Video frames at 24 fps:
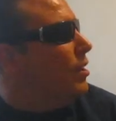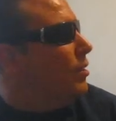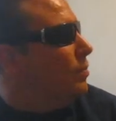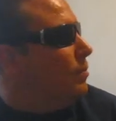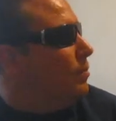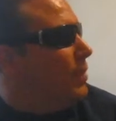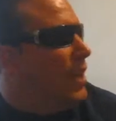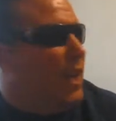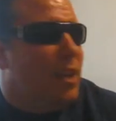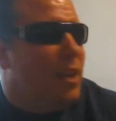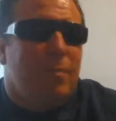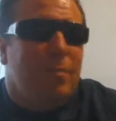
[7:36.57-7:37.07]

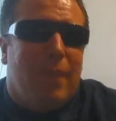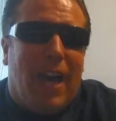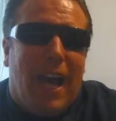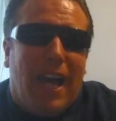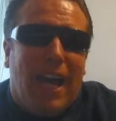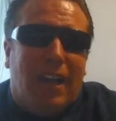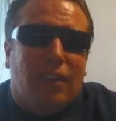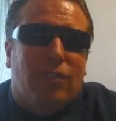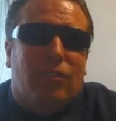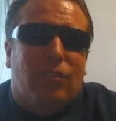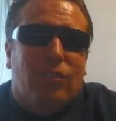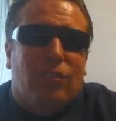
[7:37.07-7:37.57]
me and
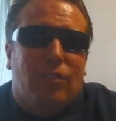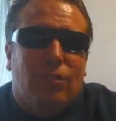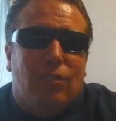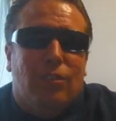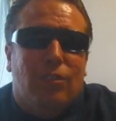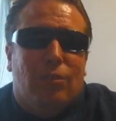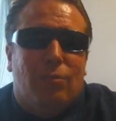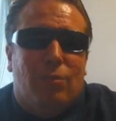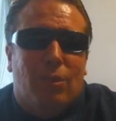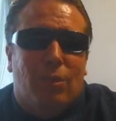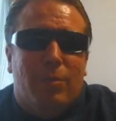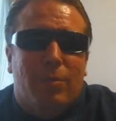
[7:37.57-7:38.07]
Max
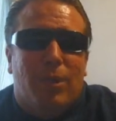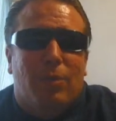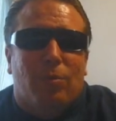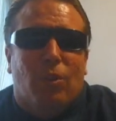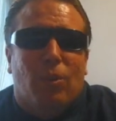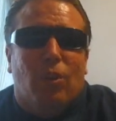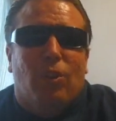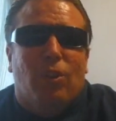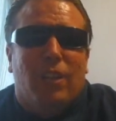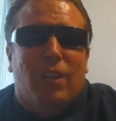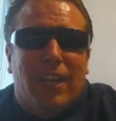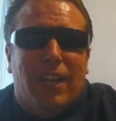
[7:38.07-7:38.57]
will be
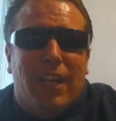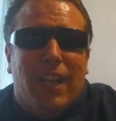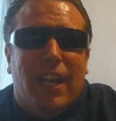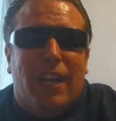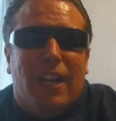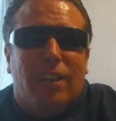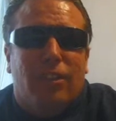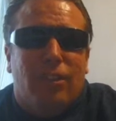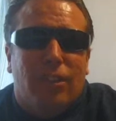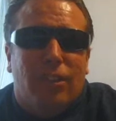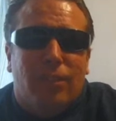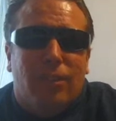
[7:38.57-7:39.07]
rolling
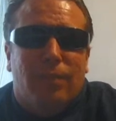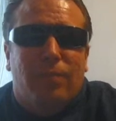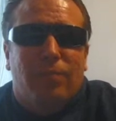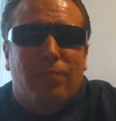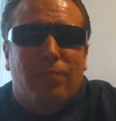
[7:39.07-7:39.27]
together